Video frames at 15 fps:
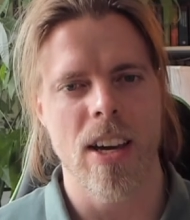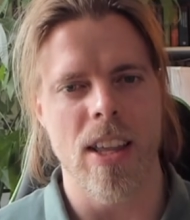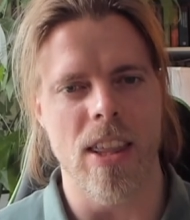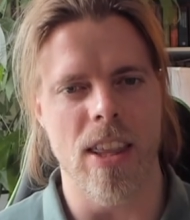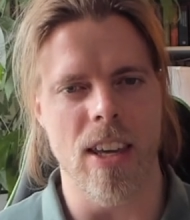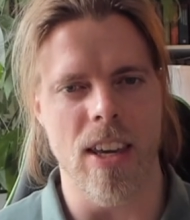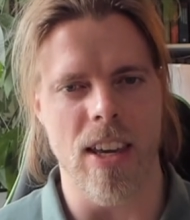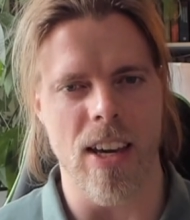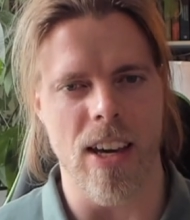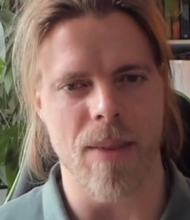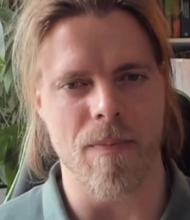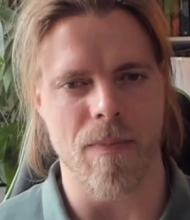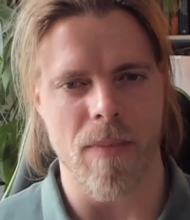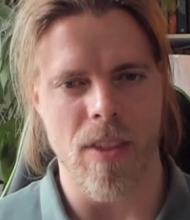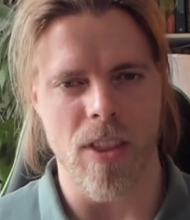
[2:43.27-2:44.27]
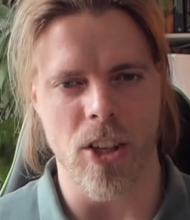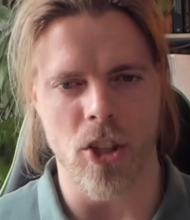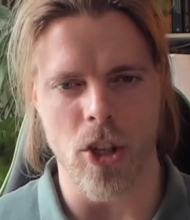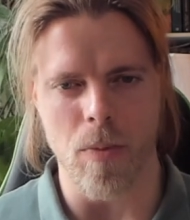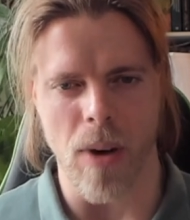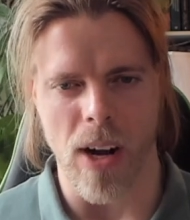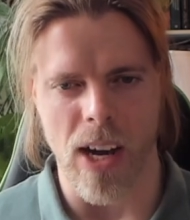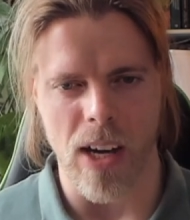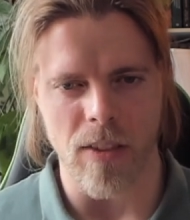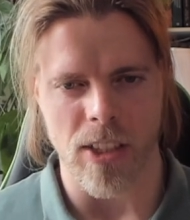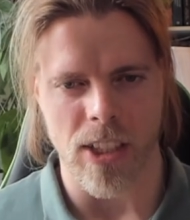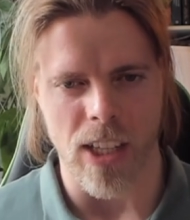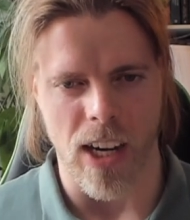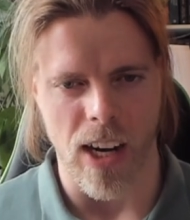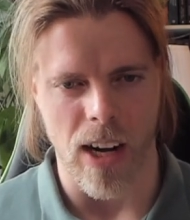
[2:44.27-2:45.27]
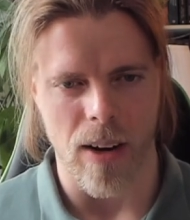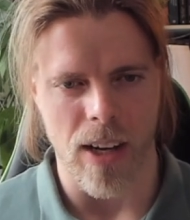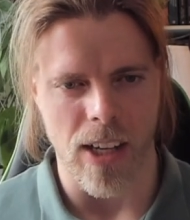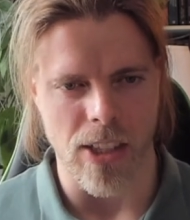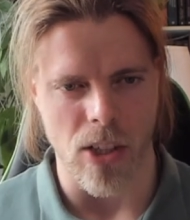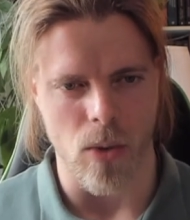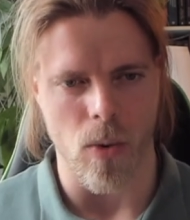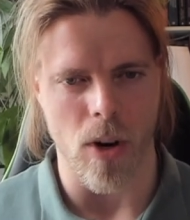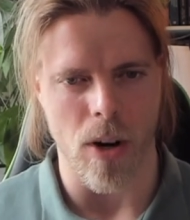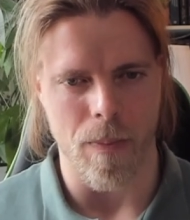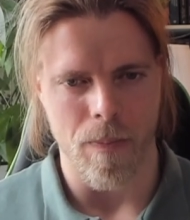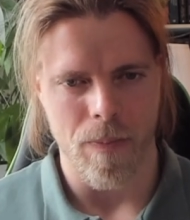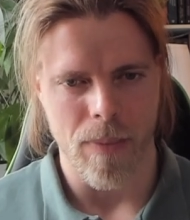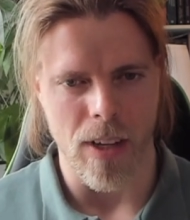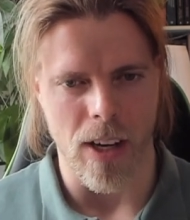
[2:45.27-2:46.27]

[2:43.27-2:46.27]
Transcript: the gym lifestyle, as it were.